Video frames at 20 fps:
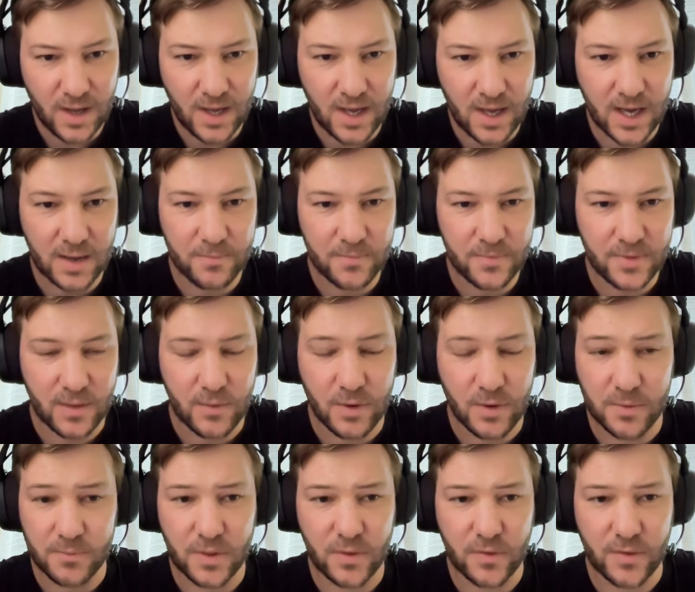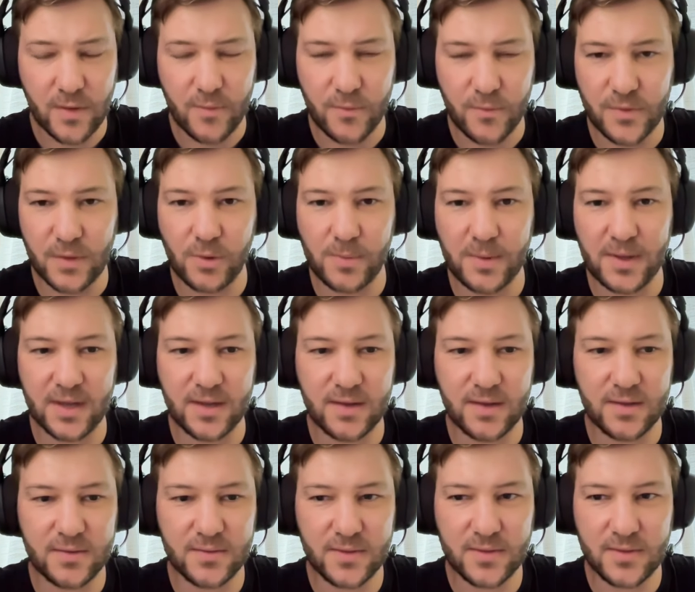there will
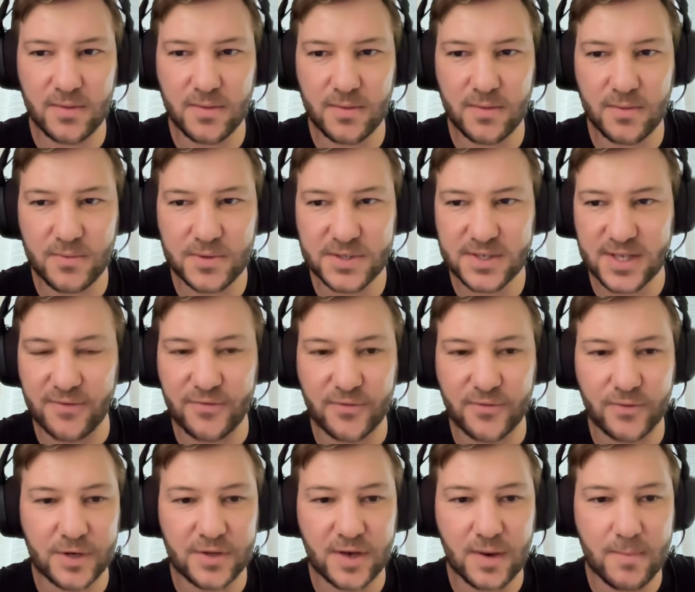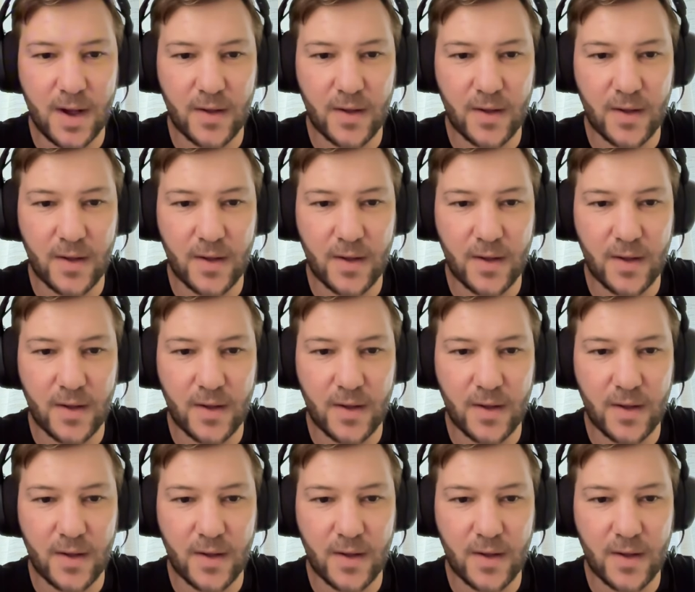be stuff written